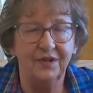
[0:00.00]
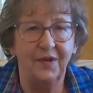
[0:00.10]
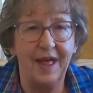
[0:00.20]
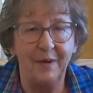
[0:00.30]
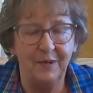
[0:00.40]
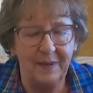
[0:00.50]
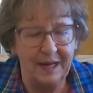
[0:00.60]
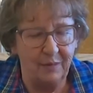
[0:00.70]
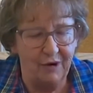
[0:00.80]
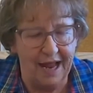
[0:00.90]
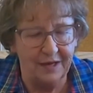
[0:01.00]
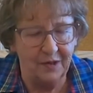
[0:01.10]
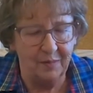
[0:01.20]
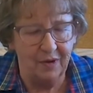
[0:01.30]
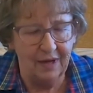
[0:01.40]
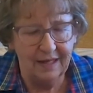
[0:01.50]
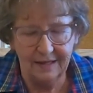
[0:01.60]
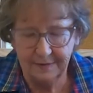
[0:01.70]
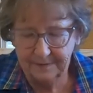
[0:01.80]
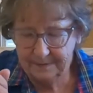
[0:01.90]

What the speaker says: so that would be a brand new book,